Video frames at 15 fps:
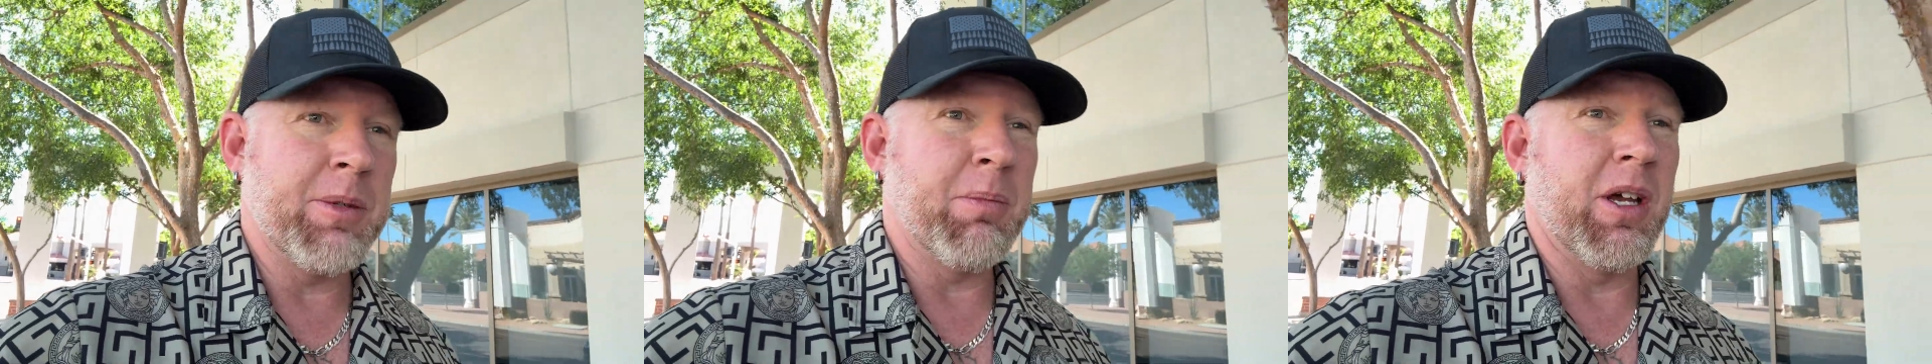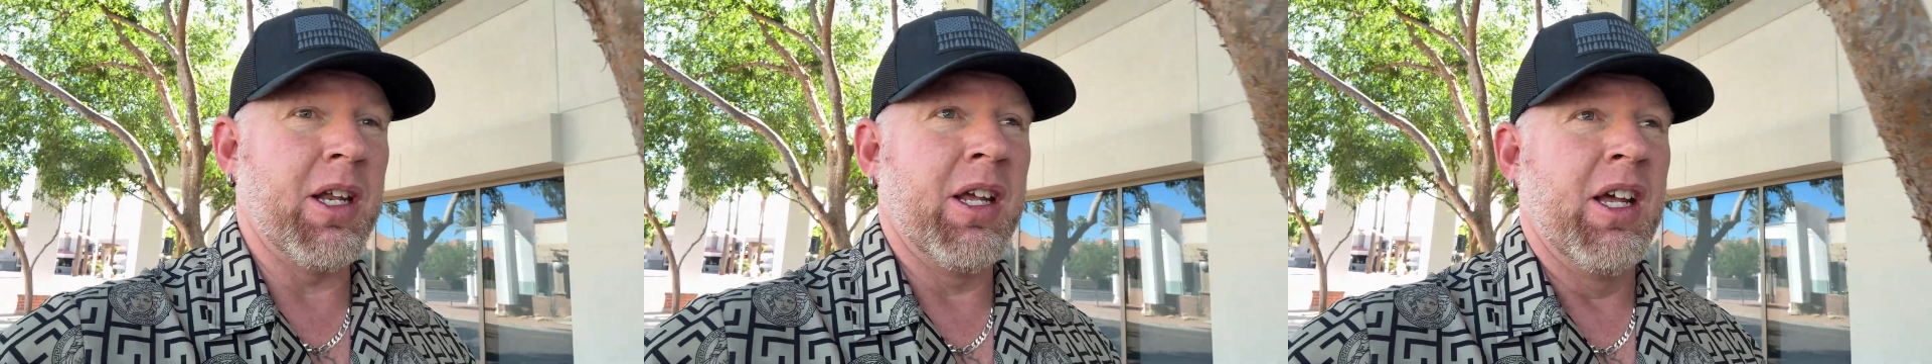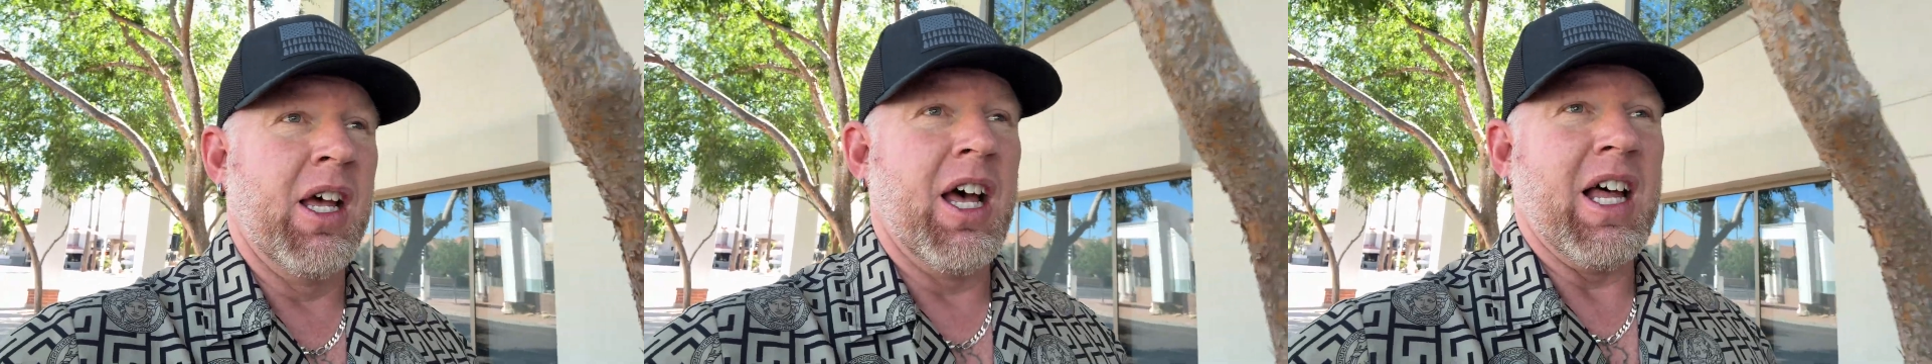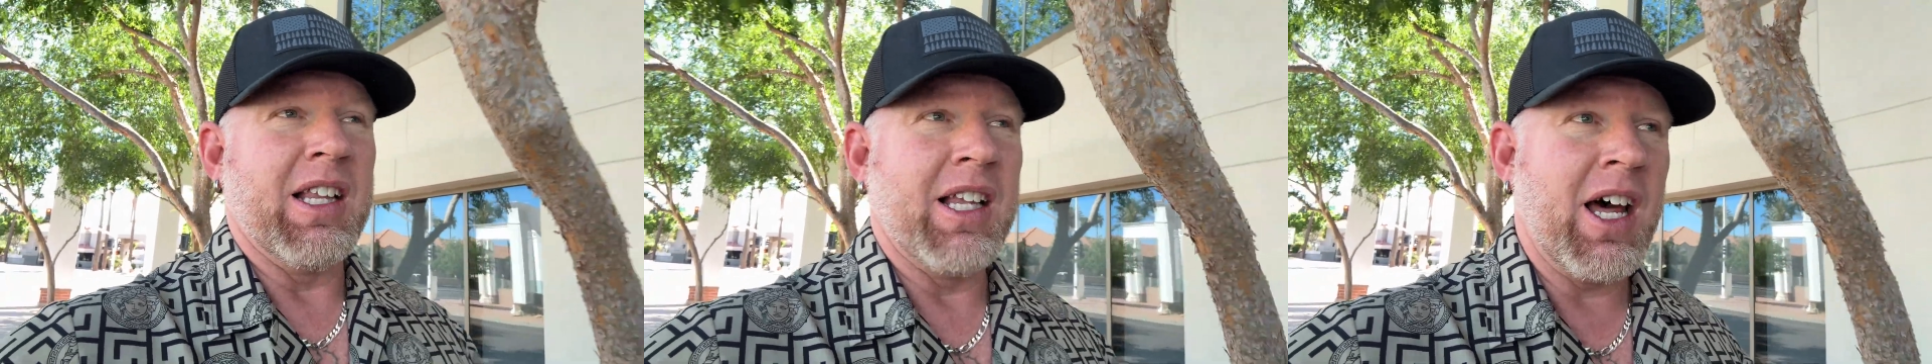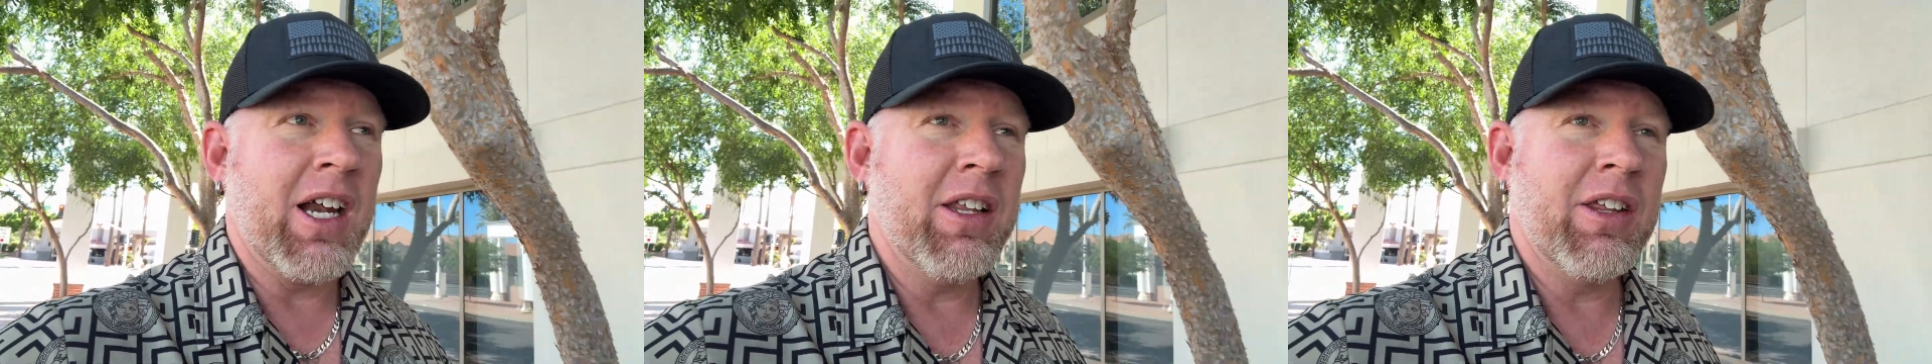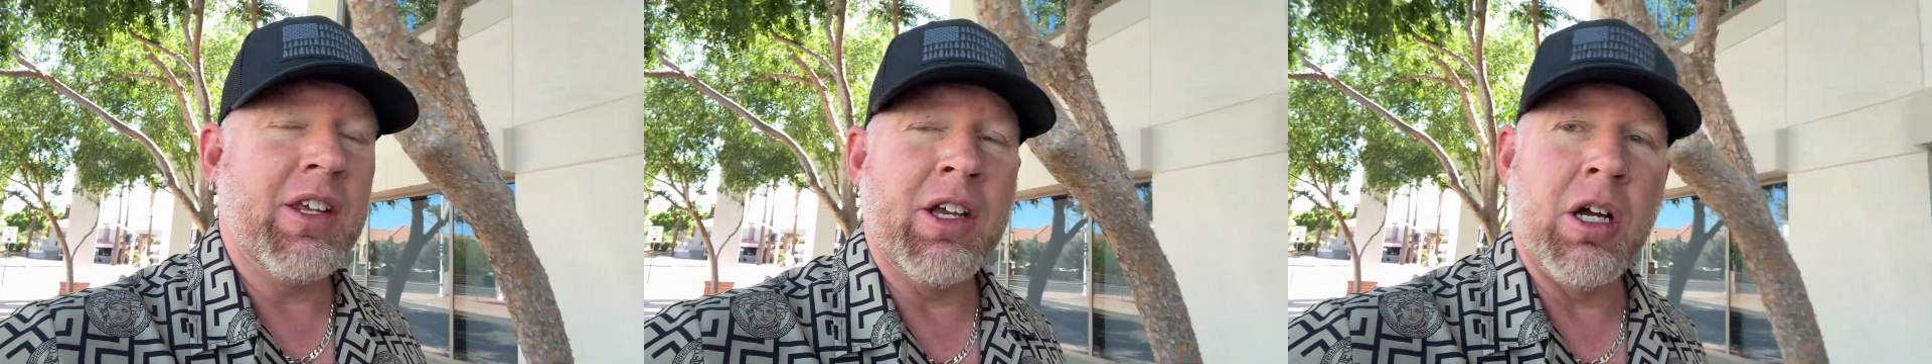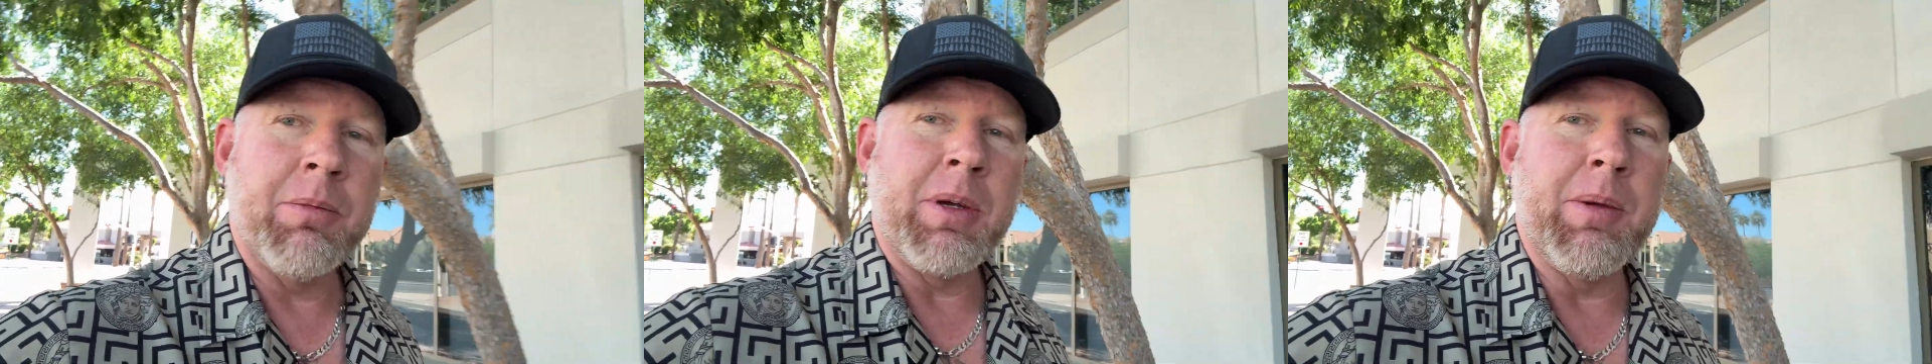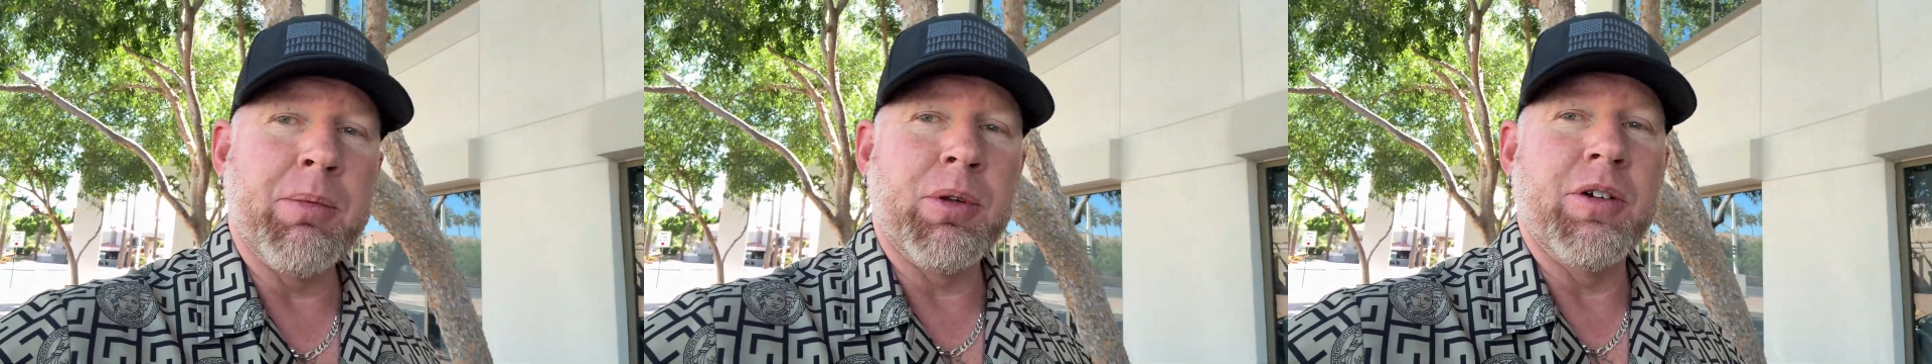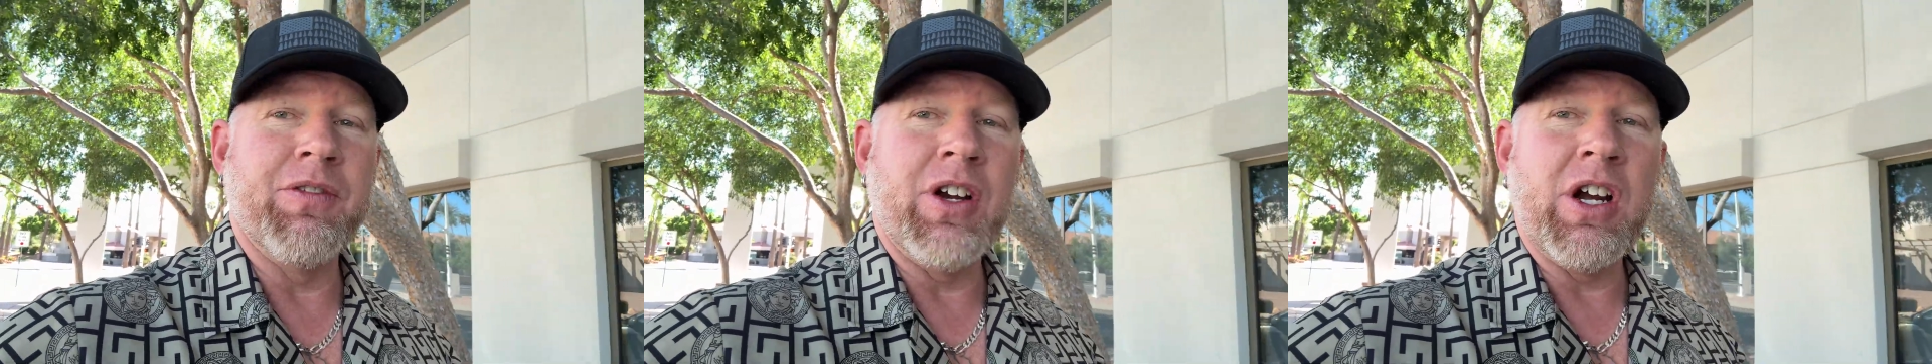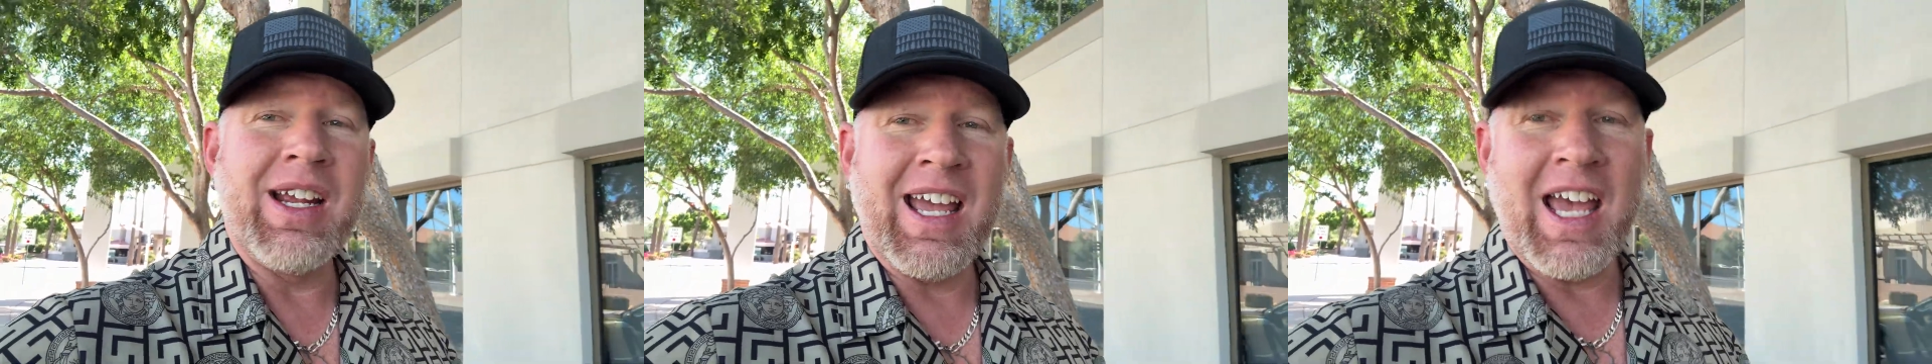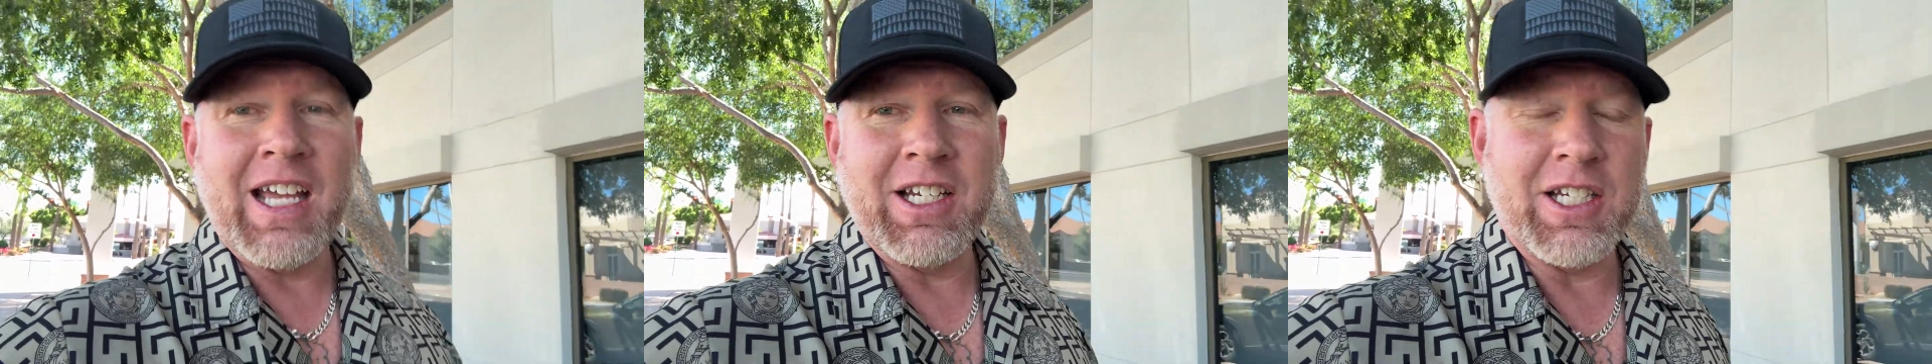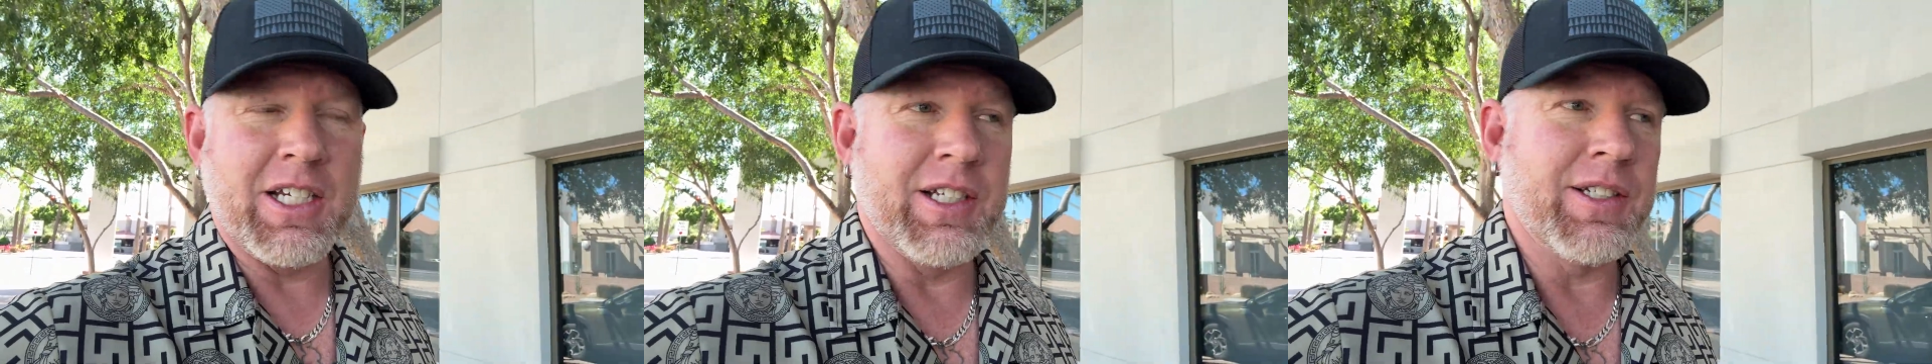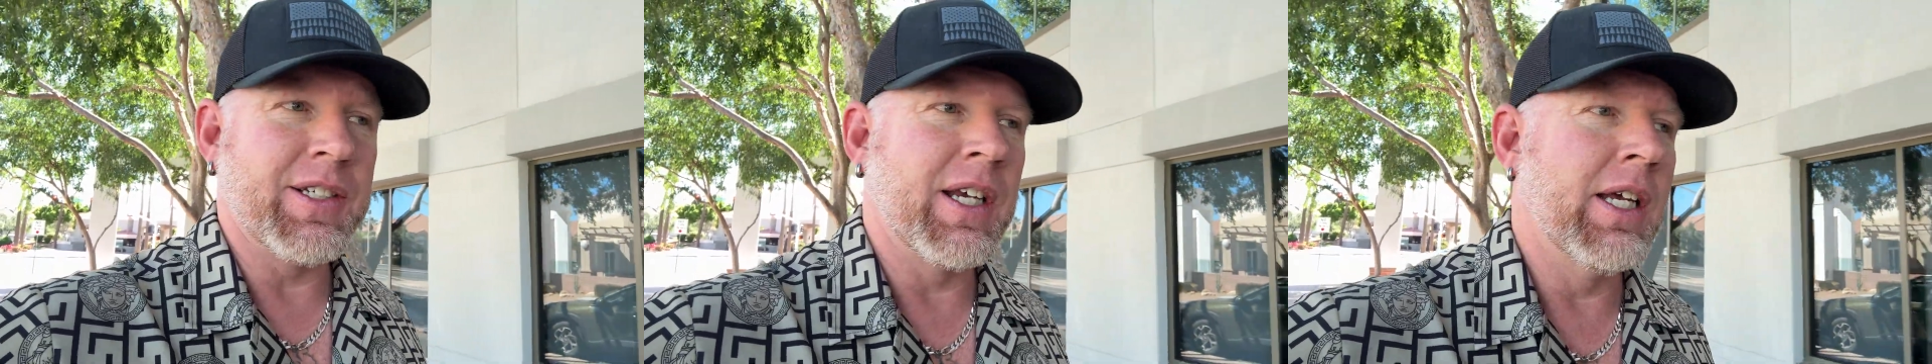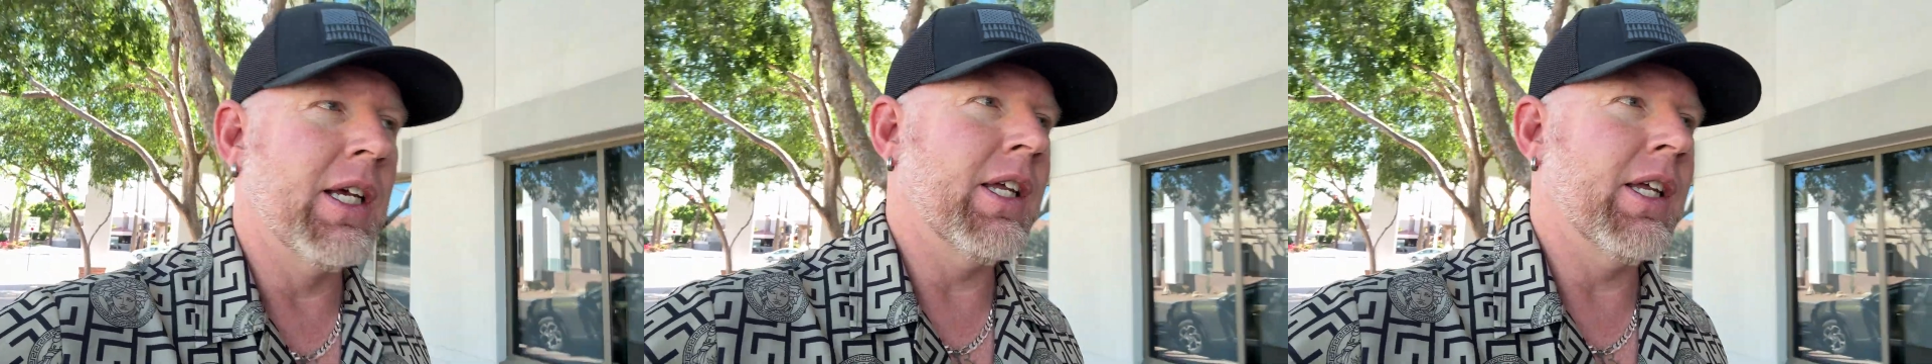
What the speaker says: But a lot of the young people are very anxious,